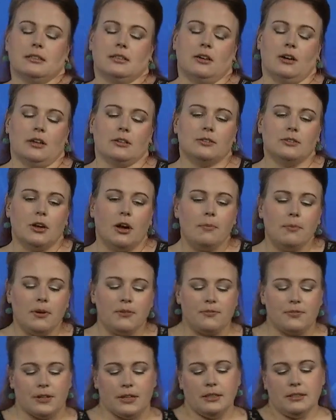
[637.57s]
On top of
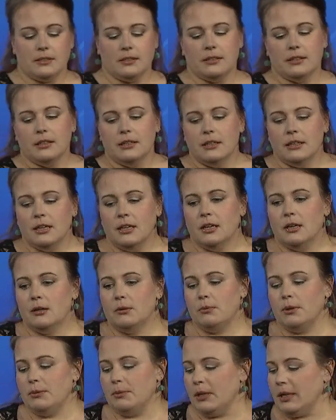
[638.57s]
it,
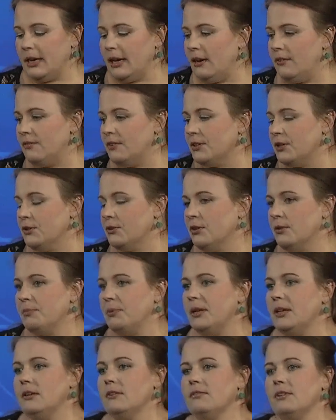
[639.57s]
we will have a
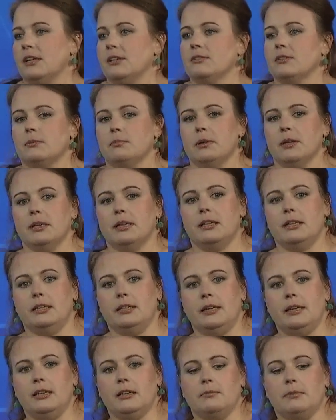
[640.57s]
European vulnerability
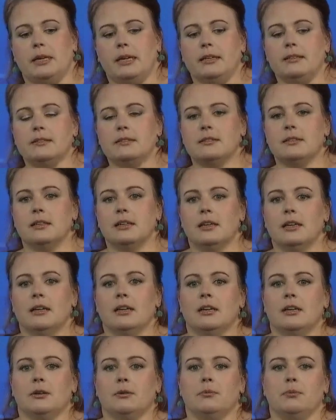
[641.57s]
database,
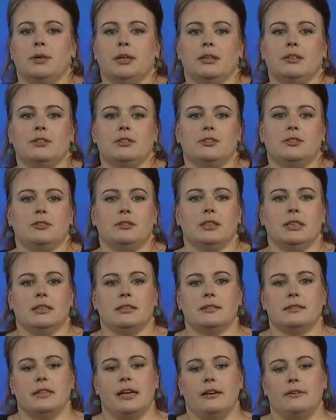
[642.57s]
which
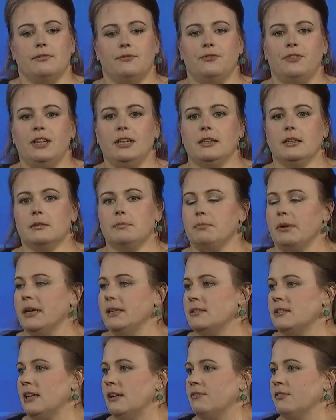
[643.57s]
is then fed by
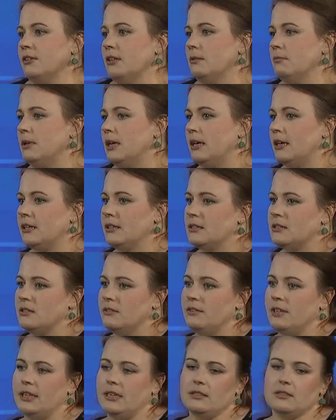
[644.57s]
several market
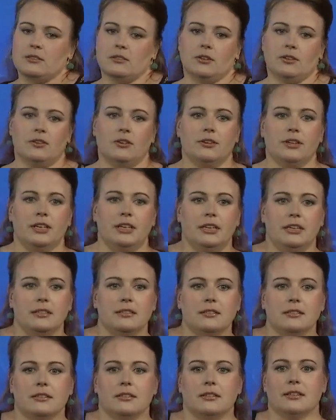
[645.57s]
surveillance
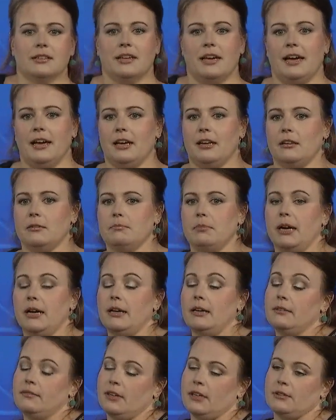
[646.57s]
authorities and
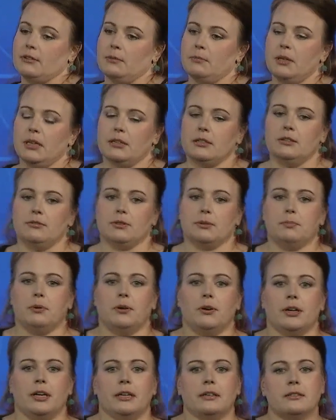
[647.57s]
by vulnerability
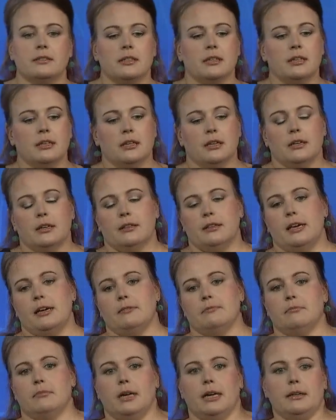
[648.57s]
reportings
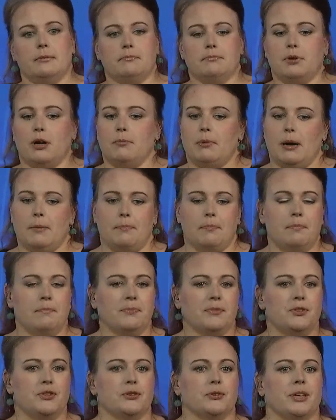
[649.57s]
that might pop up
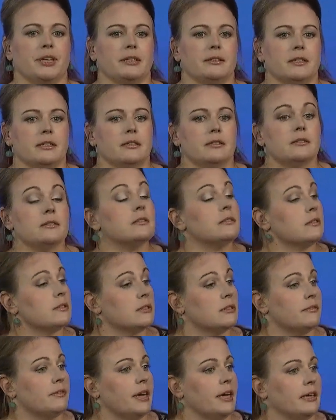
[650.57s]
during this
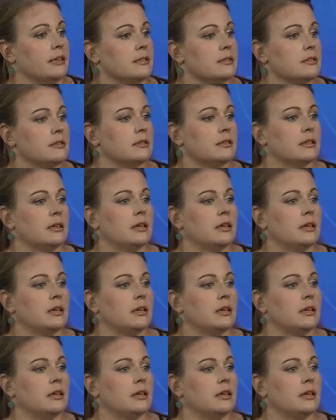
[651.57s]
surveillance